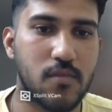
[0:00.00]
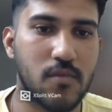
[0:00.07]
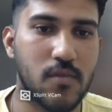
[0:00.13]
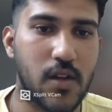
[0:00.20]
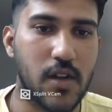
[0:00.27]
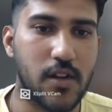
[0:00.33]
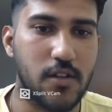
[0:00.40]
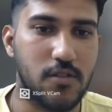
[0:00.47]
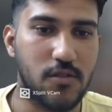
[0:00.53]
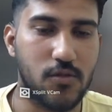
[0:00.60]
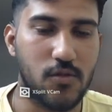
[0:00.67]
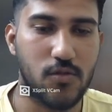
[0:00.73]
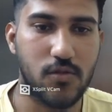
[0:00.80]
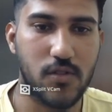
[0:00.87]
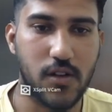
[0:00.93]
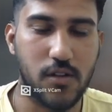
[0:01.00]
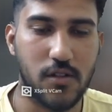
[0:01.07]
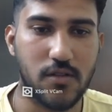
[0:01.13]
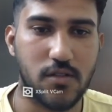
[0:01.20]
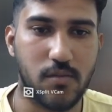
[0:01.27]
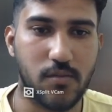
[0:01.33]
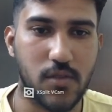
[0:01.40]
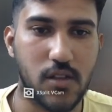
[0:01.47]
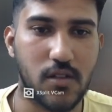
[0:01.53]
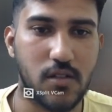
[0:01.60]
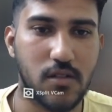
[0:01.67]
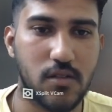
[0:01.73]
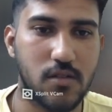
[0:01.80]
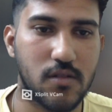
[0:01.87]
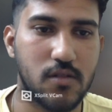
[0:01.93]
and it is going to return something.
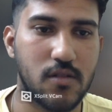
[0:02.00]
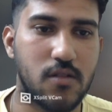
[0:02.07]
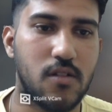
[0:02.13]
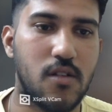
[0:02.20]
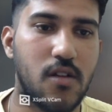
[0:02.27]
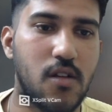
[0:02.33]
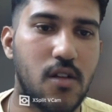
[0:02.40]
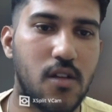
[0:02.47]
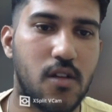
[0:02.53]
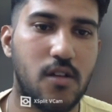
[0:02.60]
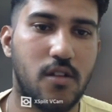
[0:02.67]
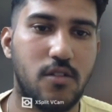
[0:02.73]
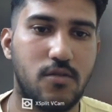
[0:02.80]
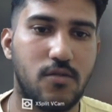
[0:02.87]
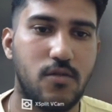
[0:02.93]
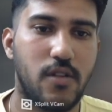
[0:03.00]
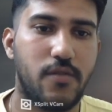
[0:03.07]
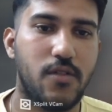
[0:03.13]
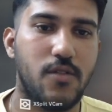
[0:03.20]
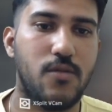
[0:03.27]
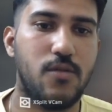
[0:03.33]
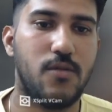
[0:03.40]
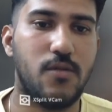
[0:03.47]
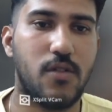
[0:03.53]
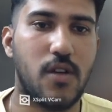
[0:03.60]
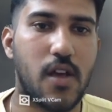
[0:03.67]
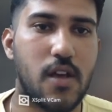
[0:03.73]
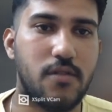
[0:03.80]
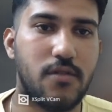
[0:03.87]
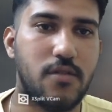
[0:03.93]
So if you
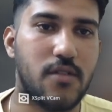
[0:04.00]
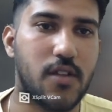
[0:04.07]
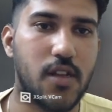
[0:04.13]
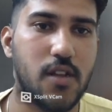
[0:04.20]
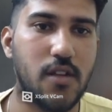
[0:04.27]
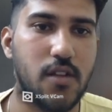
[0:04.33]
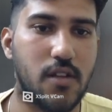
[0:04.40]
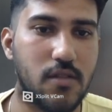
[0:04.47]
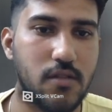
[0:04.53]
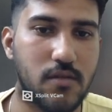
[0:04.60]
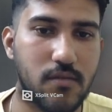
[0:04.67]
have seen here,